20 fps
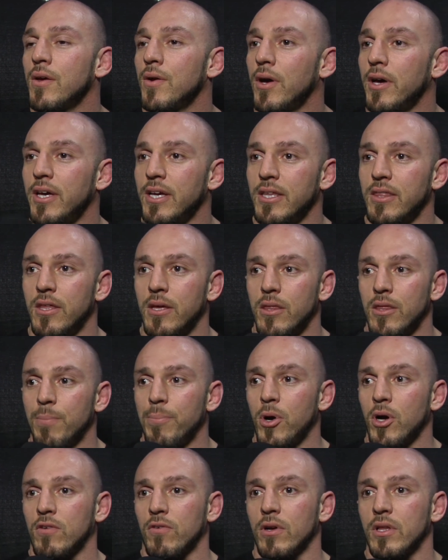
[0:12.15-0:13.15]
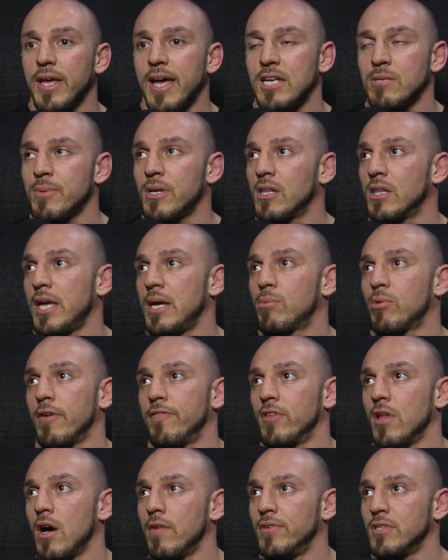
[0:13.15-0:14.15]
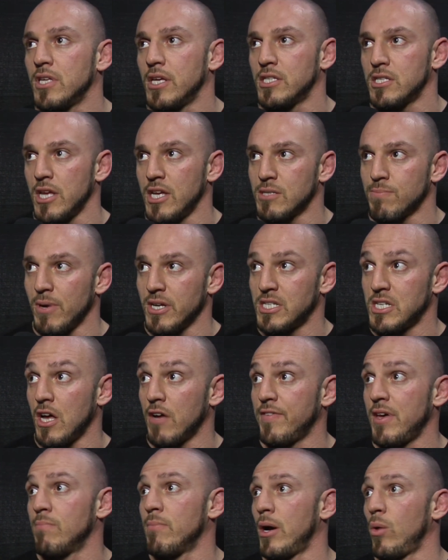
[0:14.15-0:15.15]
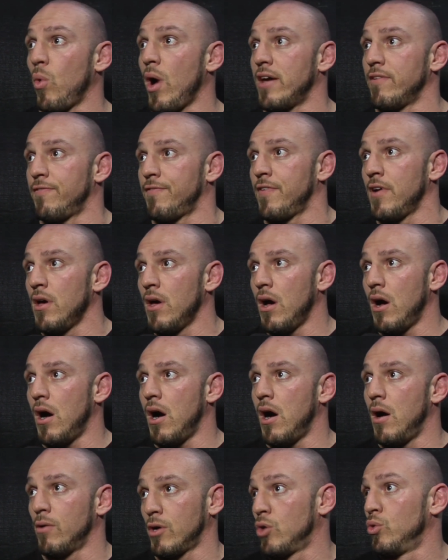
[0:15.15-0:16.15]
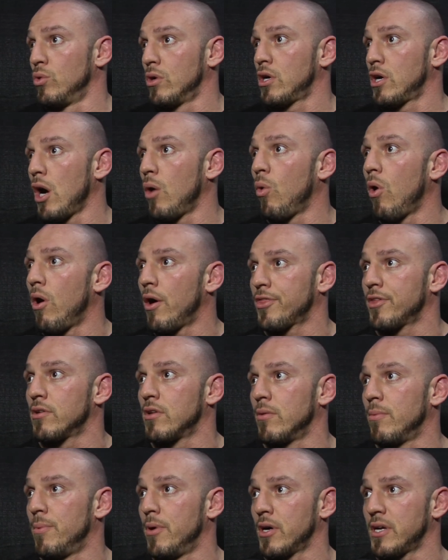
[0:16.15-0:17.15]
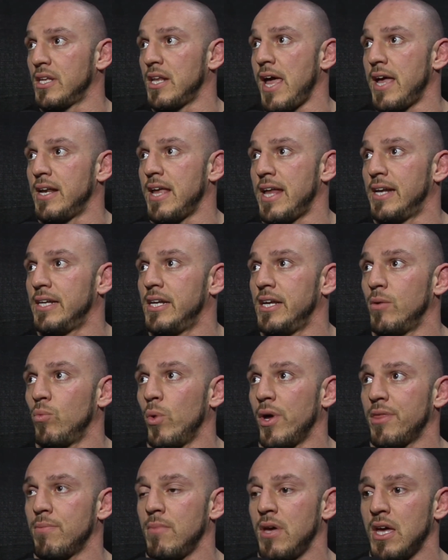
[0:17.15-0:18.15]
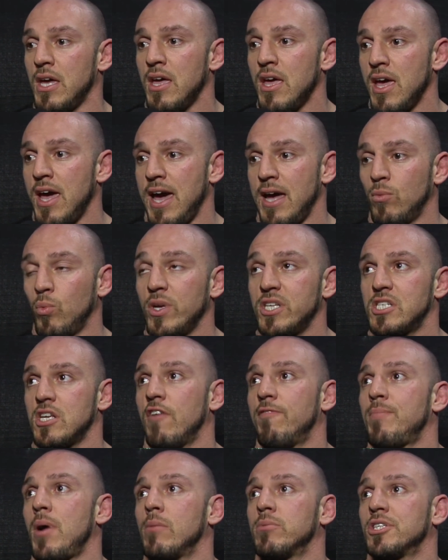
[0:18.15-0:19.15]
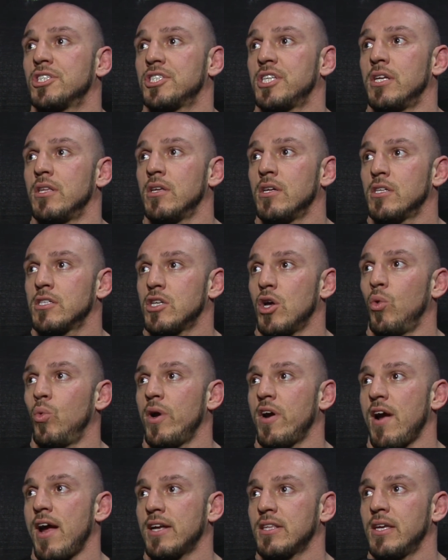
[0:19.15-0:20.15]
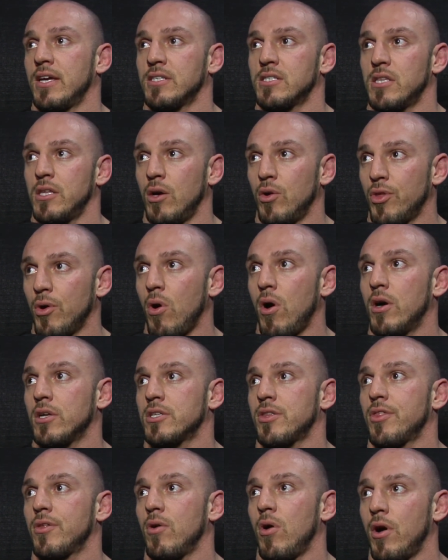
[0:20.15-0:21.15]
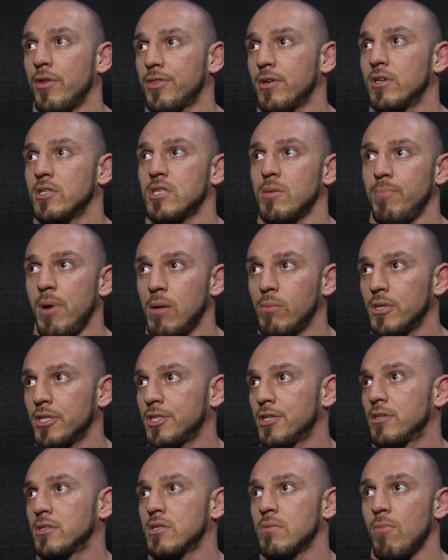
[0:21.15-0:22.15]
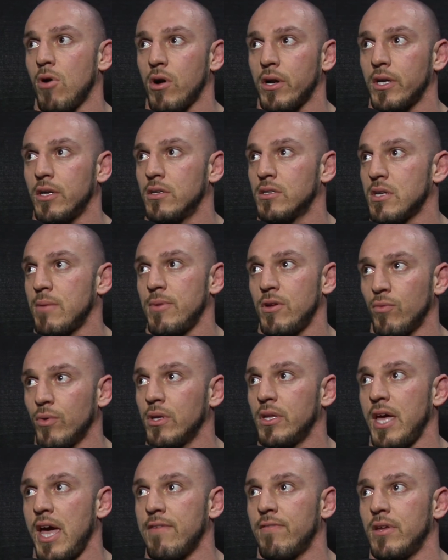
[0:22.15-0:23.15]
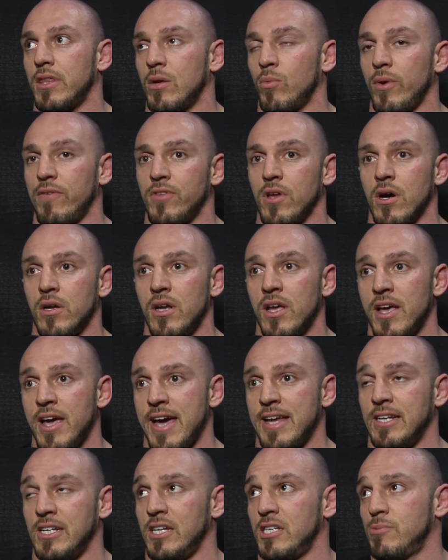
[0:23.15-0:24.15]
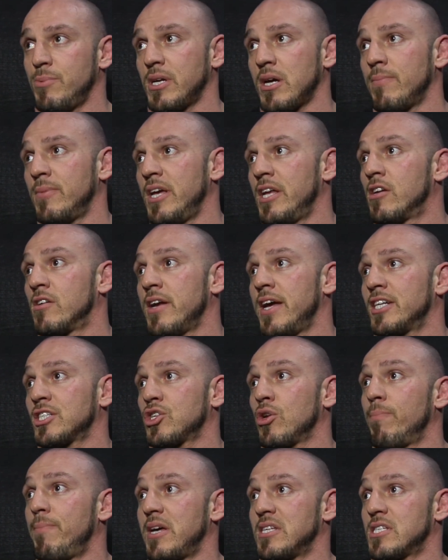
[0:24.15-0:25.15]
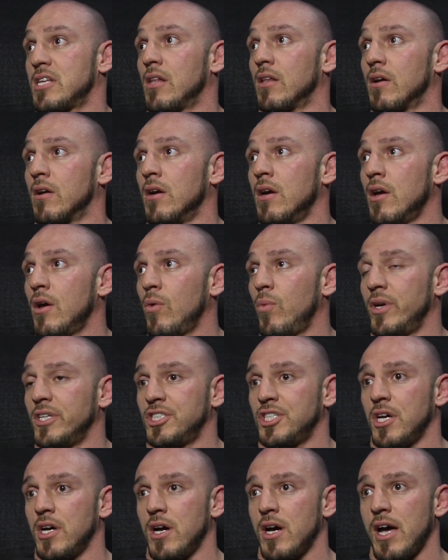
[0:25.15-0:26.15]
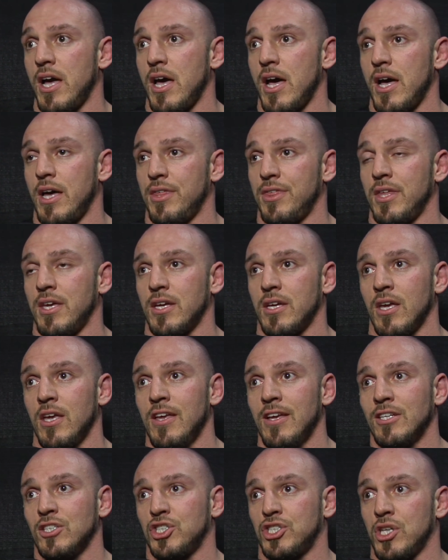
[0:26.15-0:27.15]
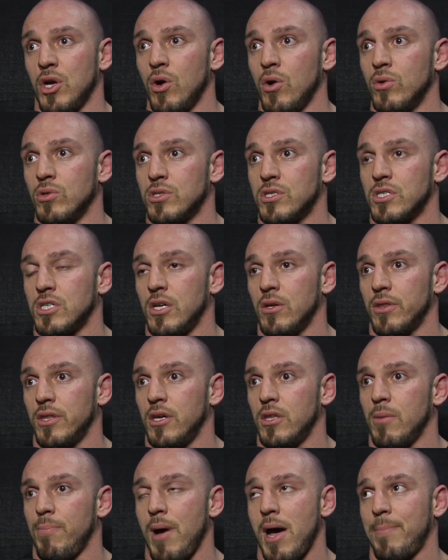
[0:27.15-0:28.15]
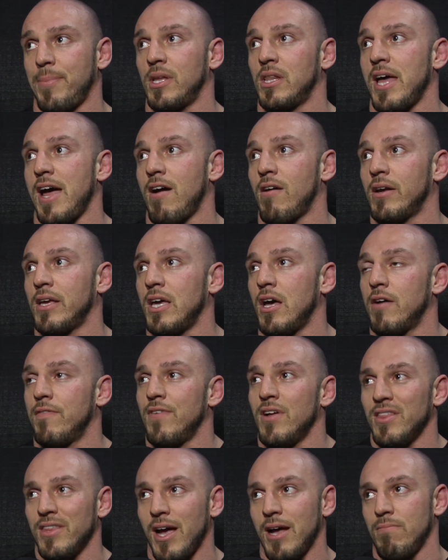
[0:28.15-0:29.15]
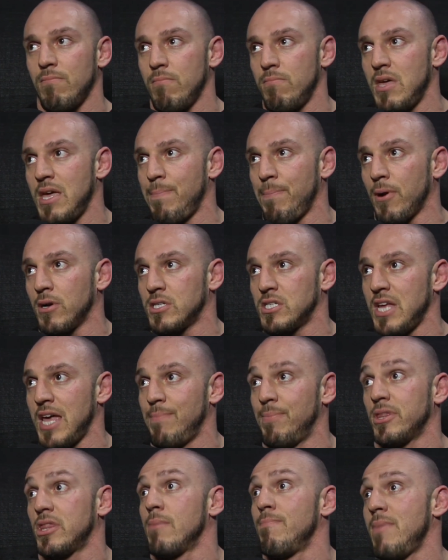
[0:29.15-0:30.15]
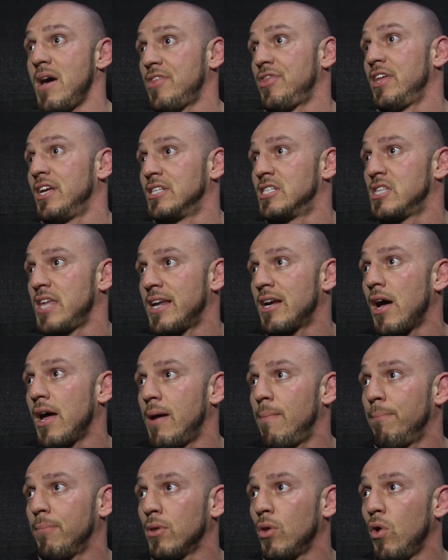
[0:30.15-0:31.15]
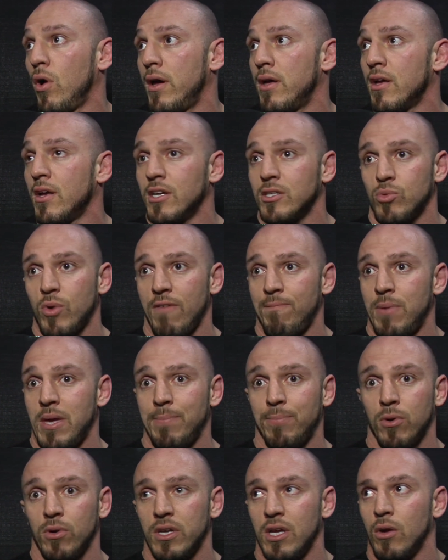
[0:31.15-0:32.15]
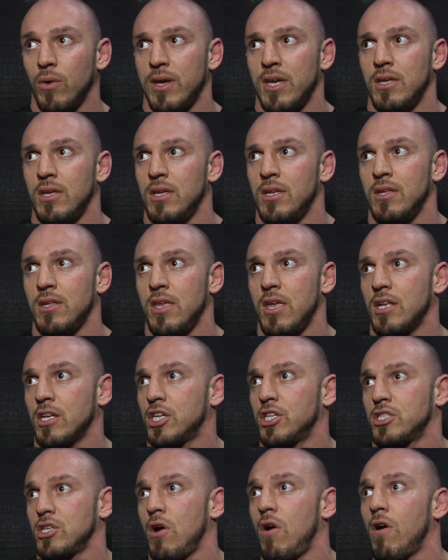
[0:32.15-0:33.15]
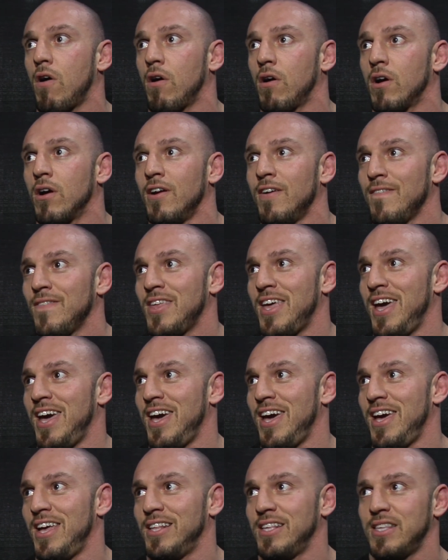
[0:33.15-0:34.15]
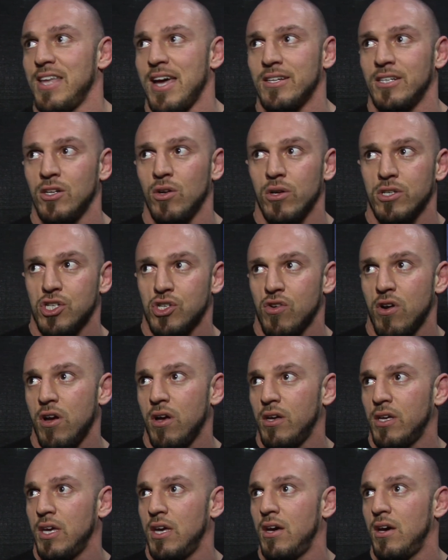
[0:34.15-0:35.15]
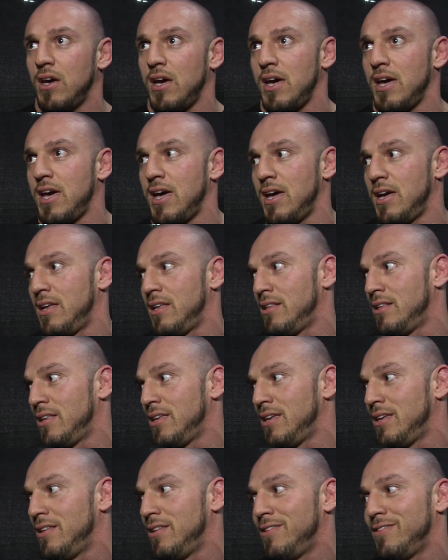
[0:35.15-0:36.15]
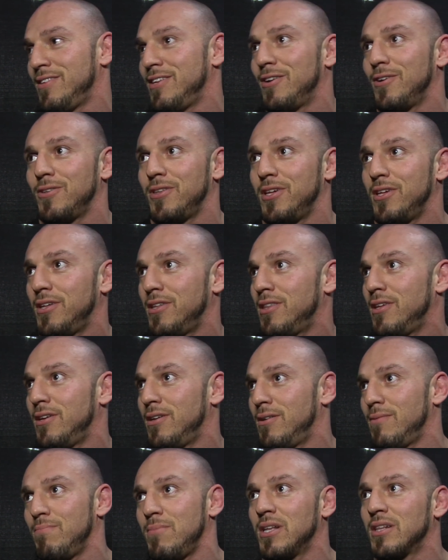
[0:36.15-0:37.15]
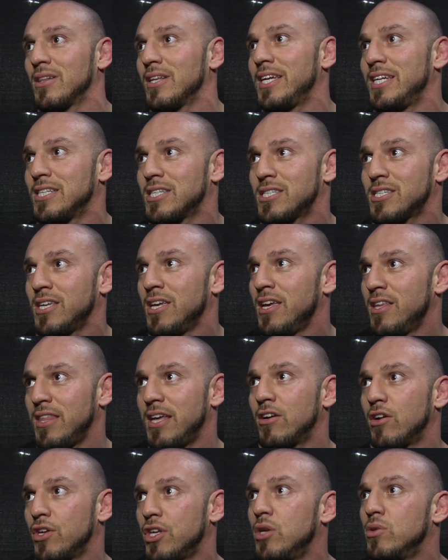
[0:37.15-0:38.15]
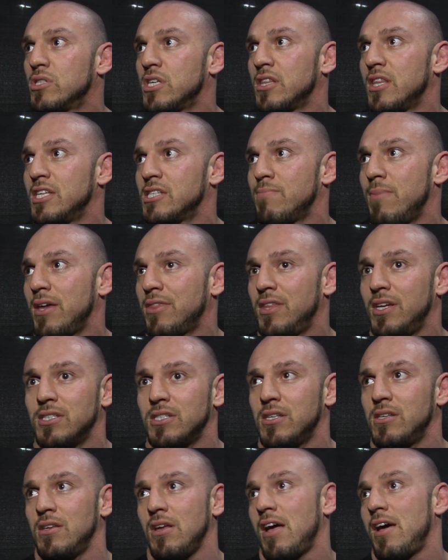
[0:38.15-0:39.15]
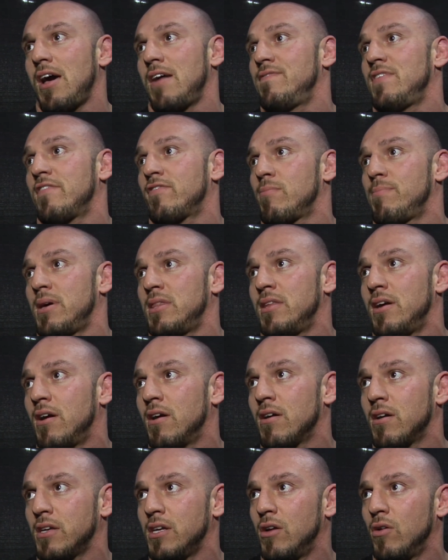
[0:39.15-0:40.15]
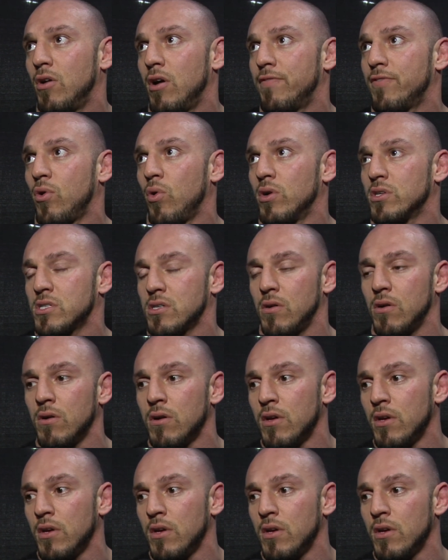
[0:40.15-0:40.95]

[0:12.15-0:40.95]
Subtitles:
The book really has been a labor of love. It's myself and my wife who co-authored the book and edited it with me, and we self-published it. So we're acting as the authors, the publishers, the marketers, I mean, really everything we've done. And it has become an international bestseller, which I think shows, you know, the popularity of not me per se, but the methods that I employ. So we have people, you know, in Qatar and down in Australia and in, you know, the Middle East that are using these methods. And I've never been there, you know, of course. So,